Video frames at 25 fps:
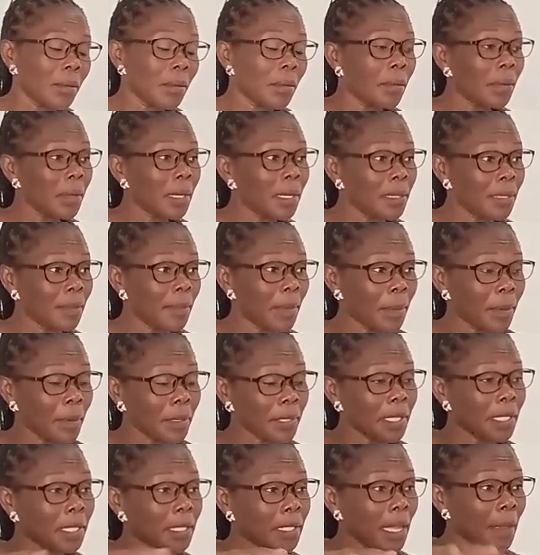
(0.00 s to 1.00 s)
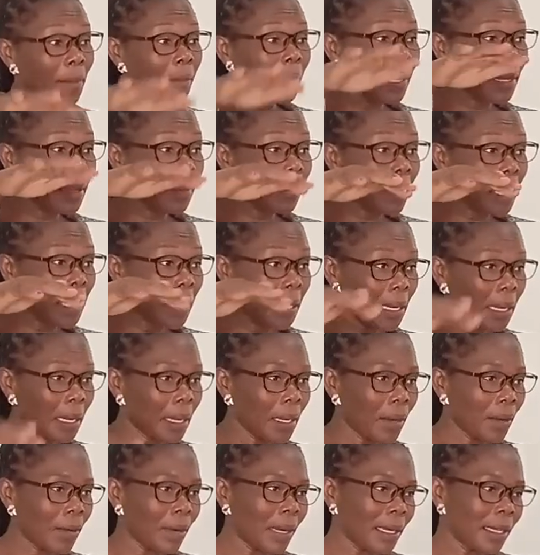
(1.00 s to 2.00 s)
Kuleta project
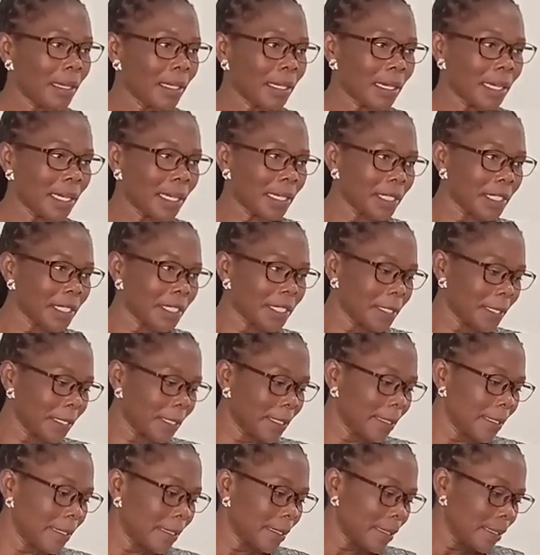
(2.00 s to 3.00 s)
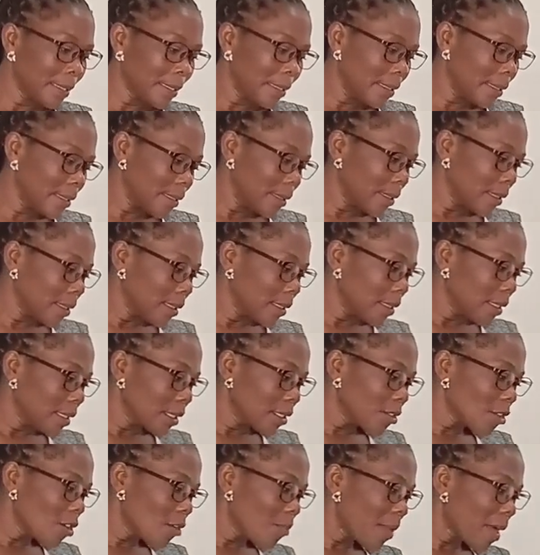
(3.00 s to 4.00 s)
mbili kwa agriculture.
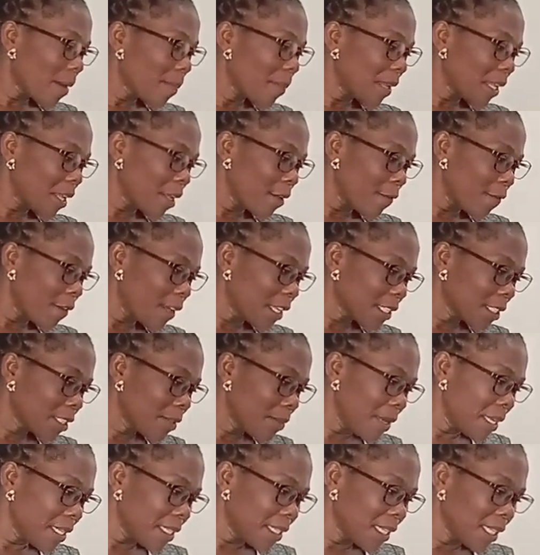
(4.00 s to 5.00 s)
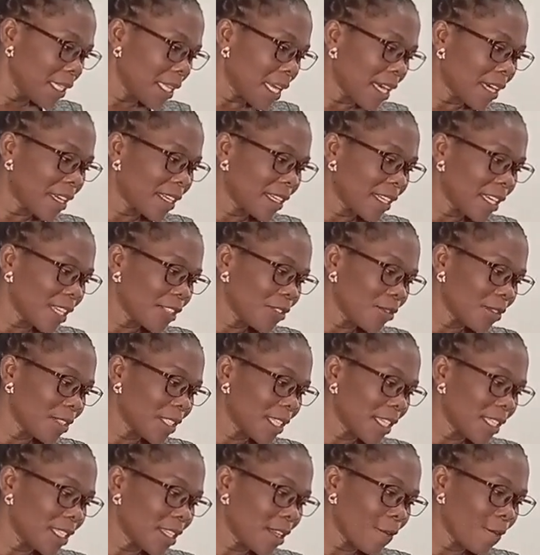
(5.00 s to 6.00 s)
So public investment in the agricultural
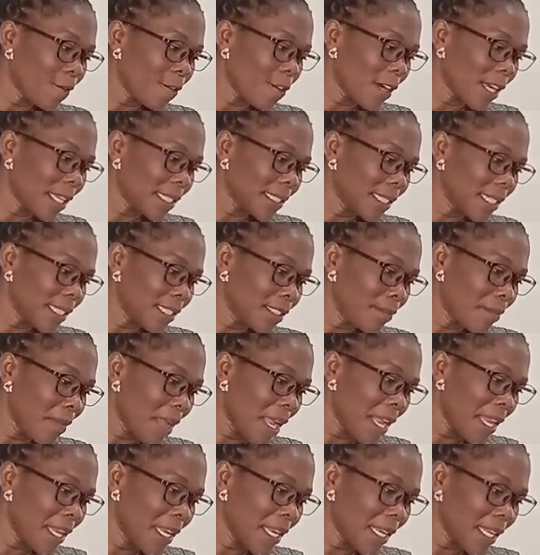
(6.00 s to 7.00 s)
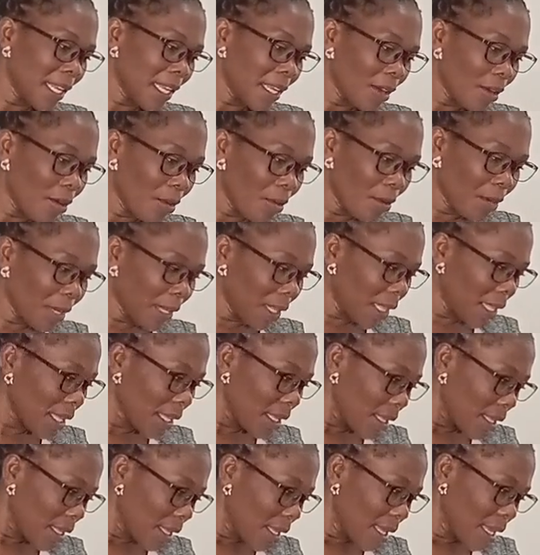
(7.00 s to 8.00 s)
sector focuses mainly on
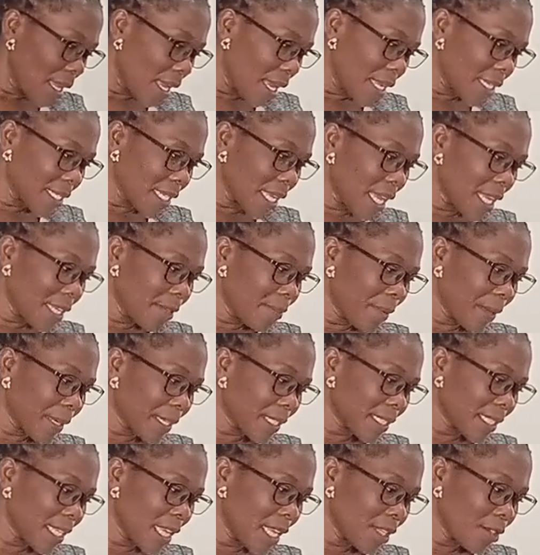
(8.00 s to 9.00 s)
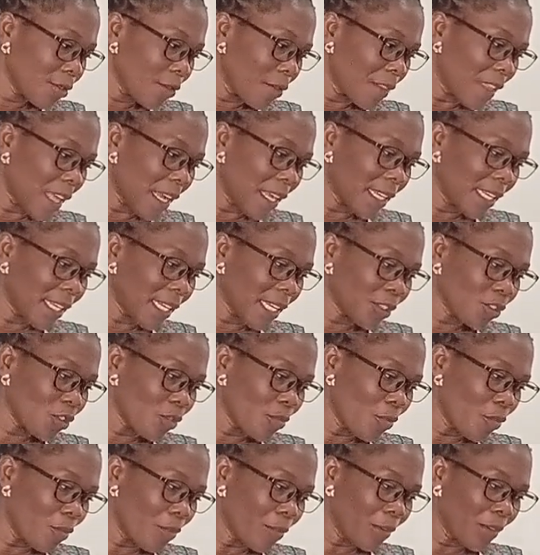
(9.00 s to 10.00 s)
the 88% of the
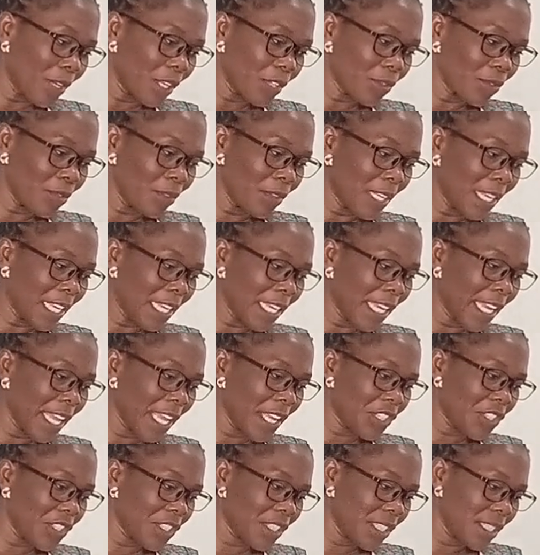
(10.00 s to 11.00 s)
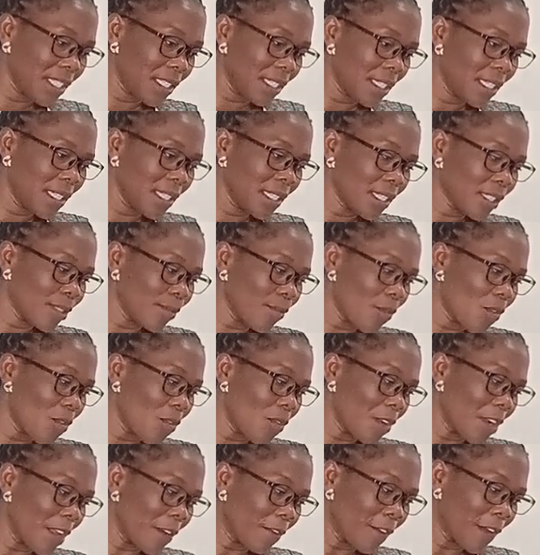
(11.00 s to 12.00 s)
agricultural population engaged in
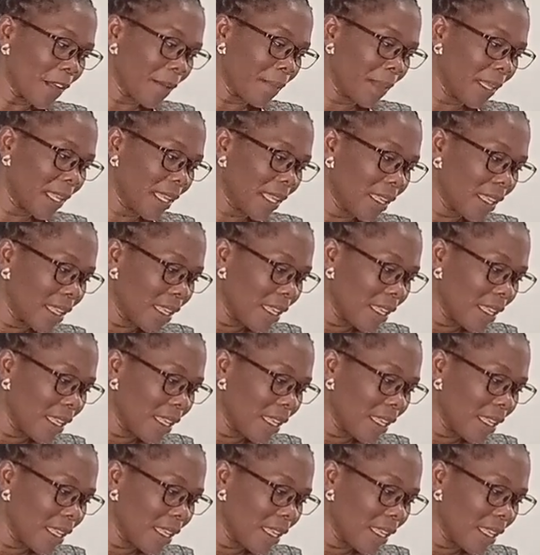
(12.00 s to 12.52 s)
smallholder farming,